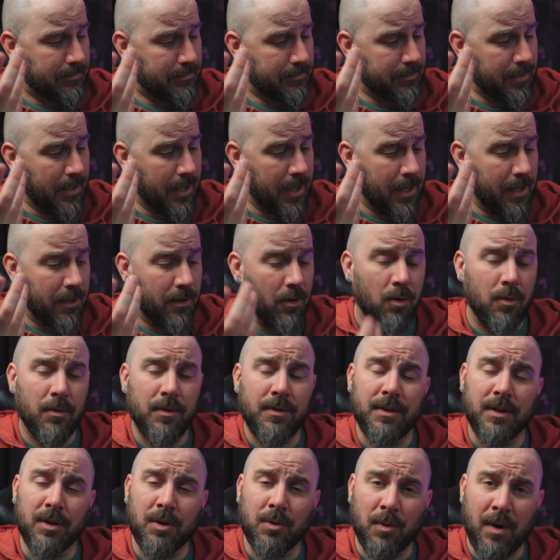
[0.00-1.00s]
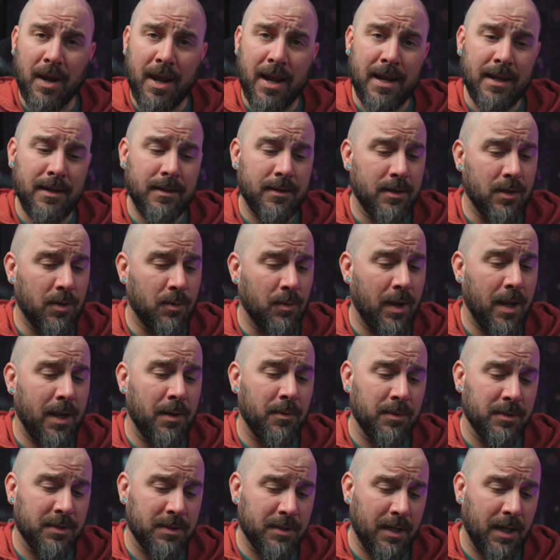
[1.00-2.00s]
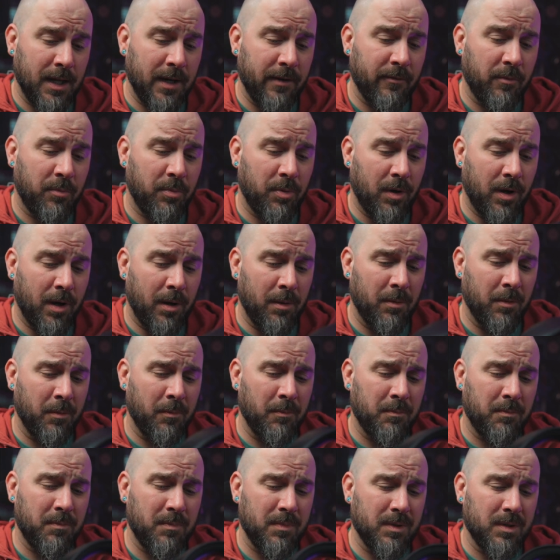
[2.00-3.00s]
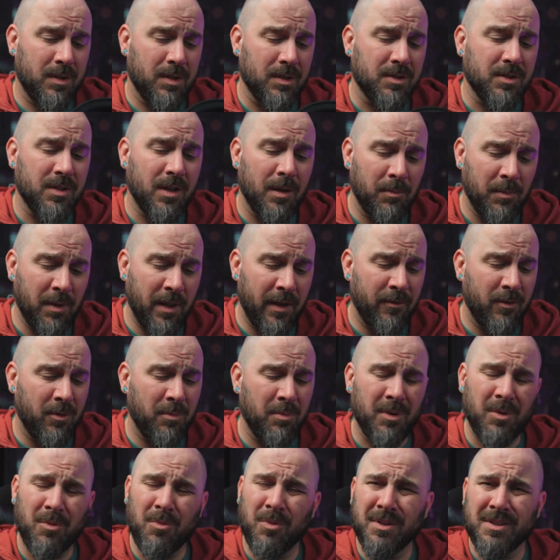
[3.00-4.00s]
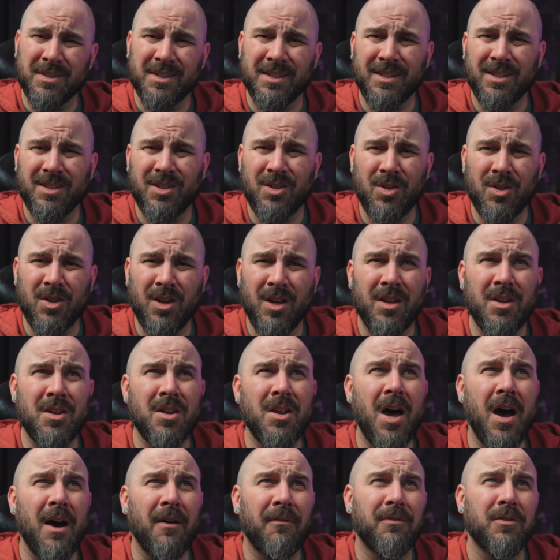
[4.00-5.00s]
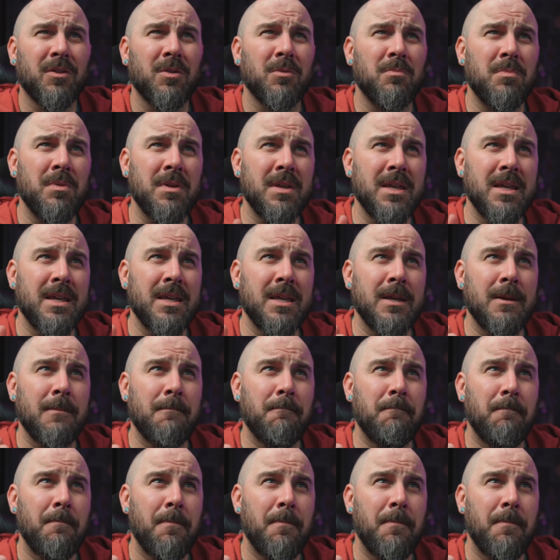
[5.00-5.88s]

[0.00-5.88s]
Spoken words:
yeah, oh, and the grain was kind of a problem to some level, but it wasn't enough to be